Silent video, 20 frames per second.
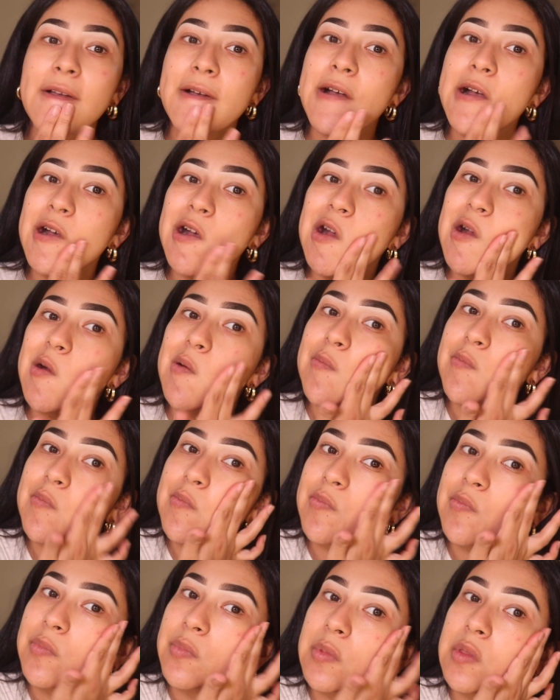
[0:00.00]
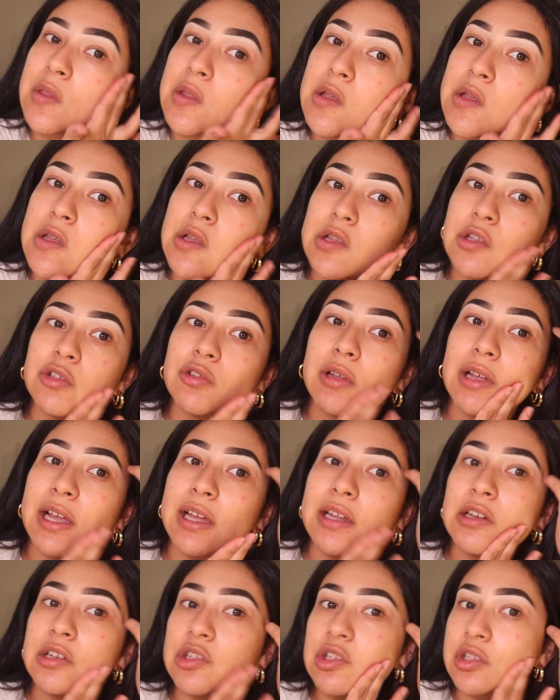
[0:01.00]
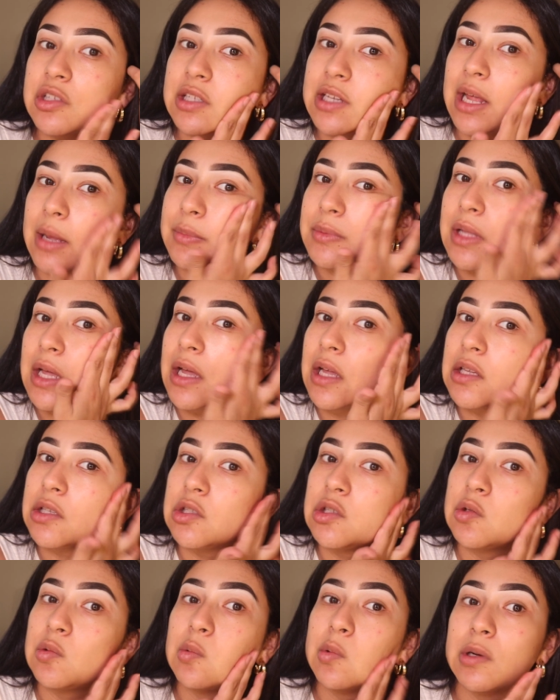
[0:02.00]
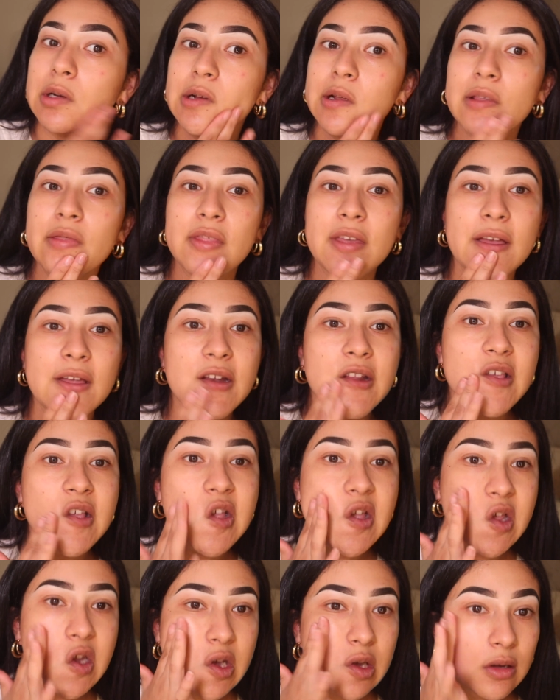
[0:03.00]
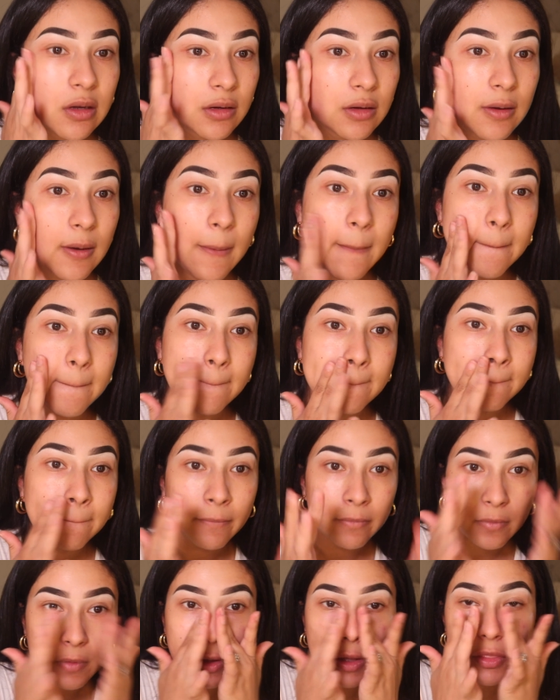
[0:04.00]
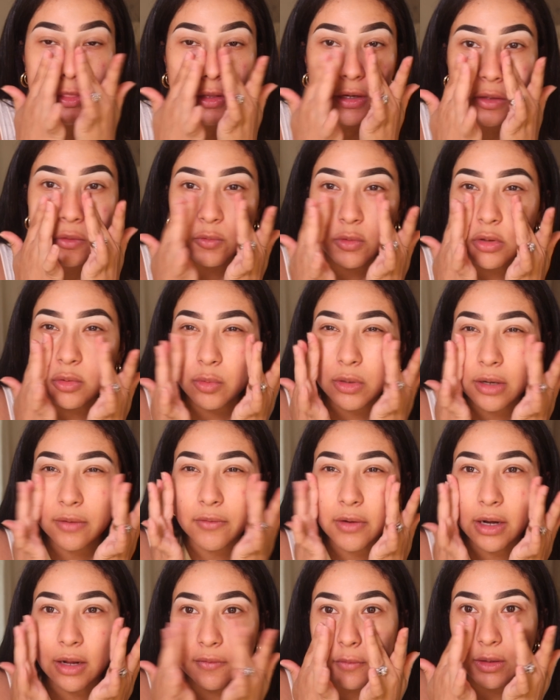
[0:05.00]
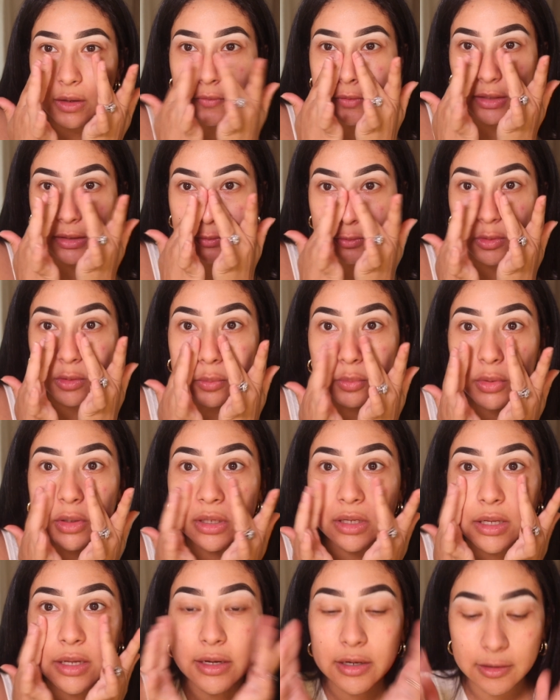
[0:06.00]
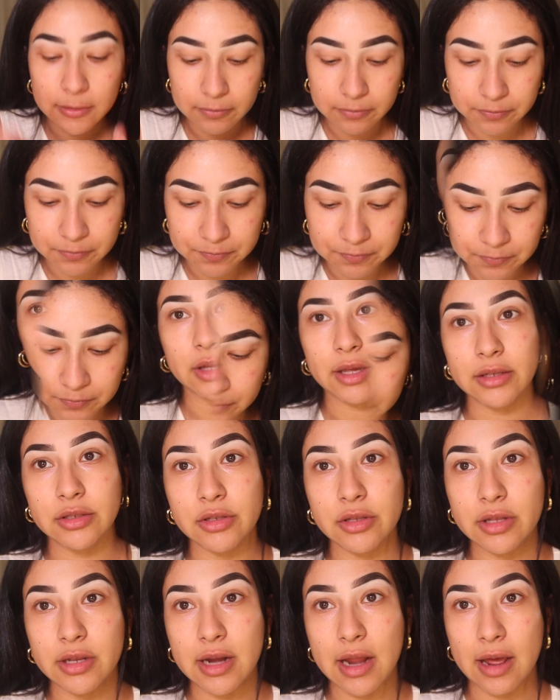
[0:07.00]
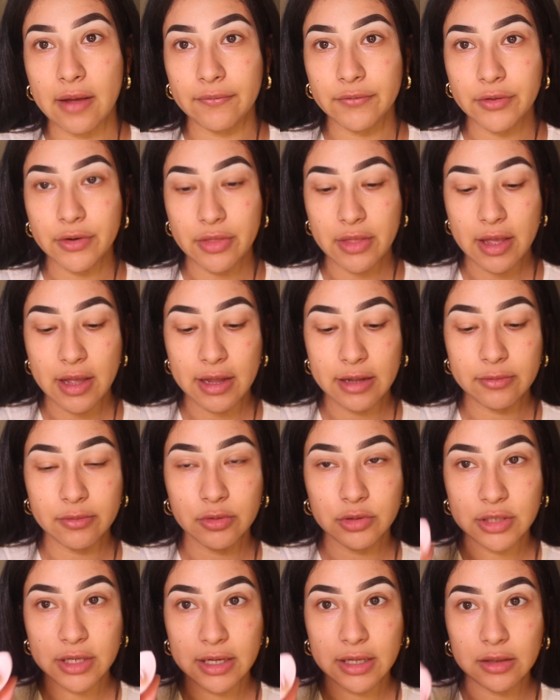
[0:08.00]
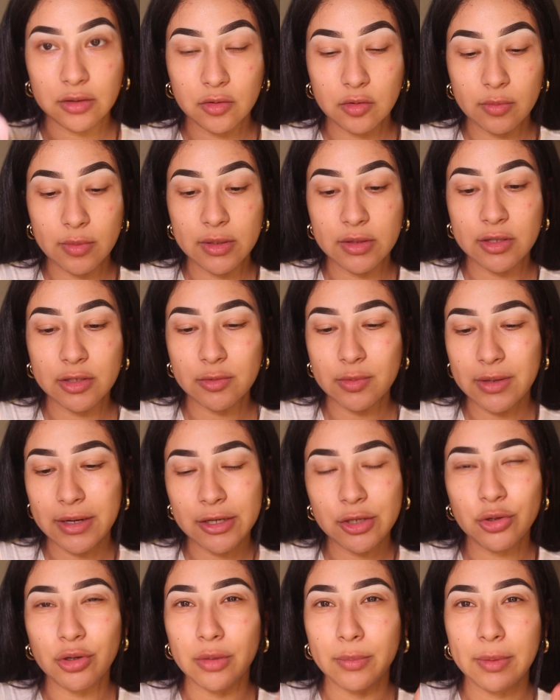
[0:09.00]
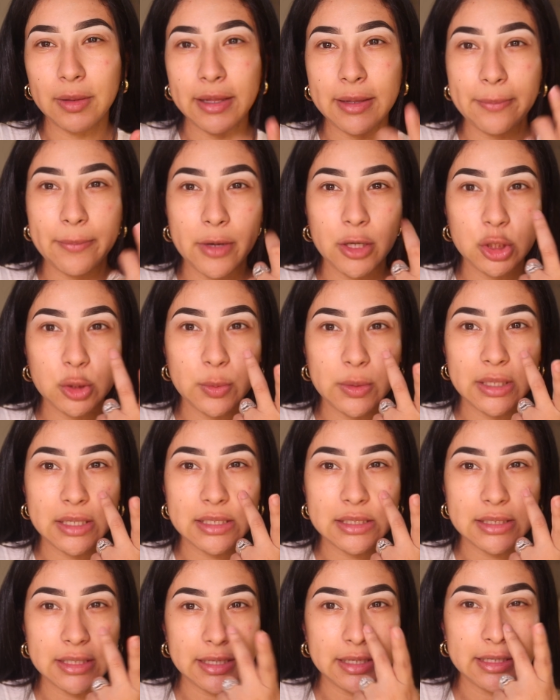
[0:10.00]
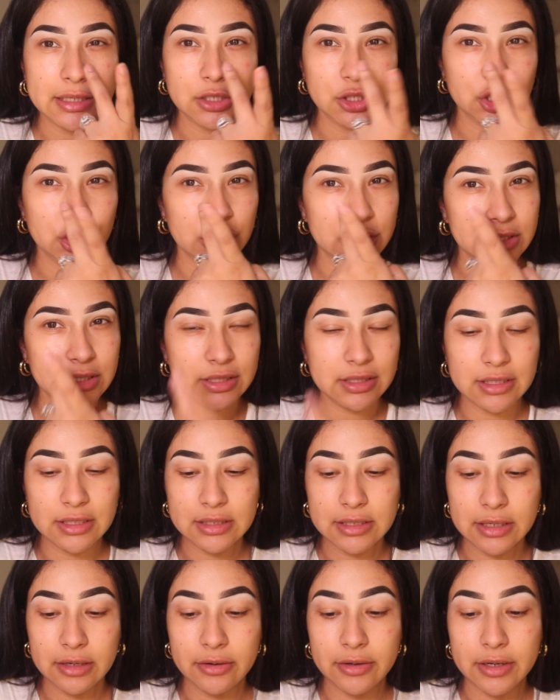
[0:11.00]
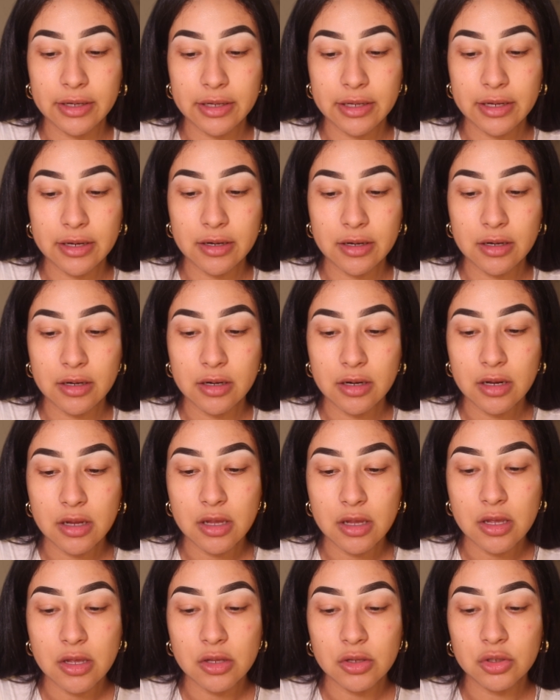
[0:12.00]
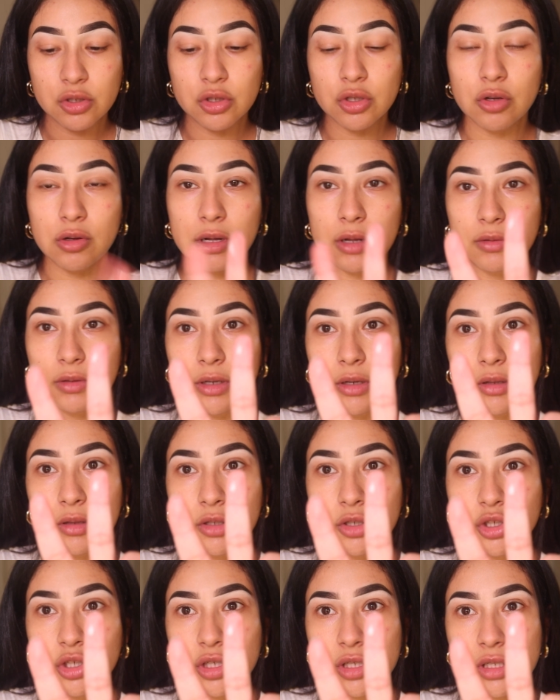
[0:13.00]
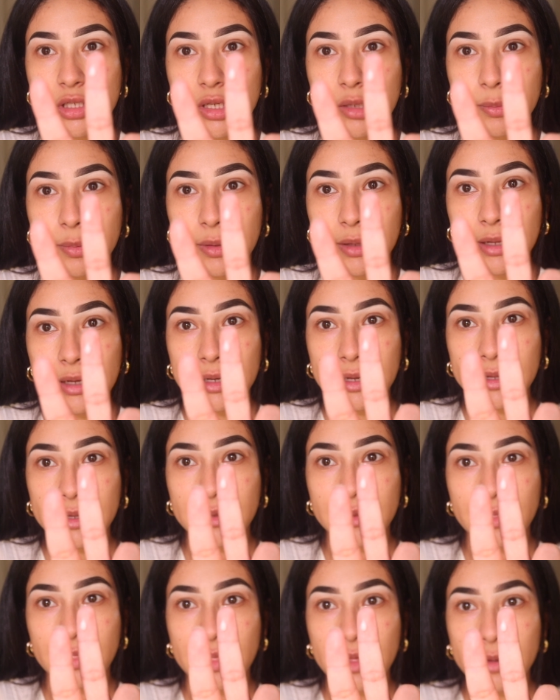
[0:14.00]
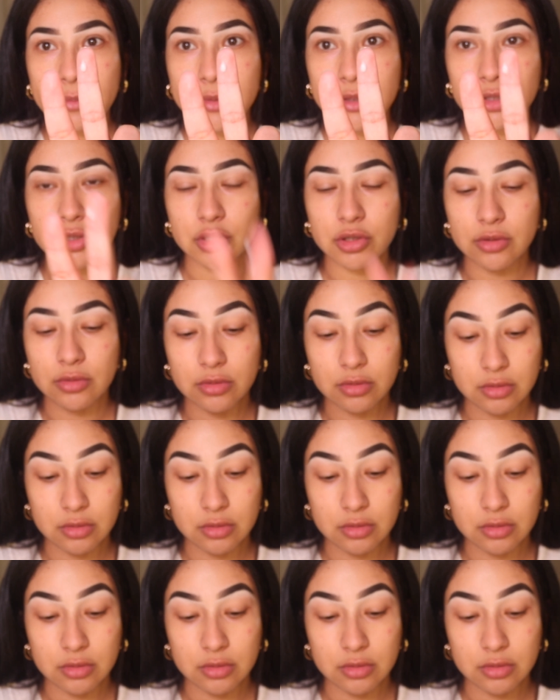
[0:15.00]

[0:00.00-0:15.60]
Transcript: So I kind of just tap that to work that in, and then with whatever I have left, I will bring here. Okay, so then after that, I will take a little bit. This one I don't apply much because it is just in this area here. So I'll literally just apply like that much.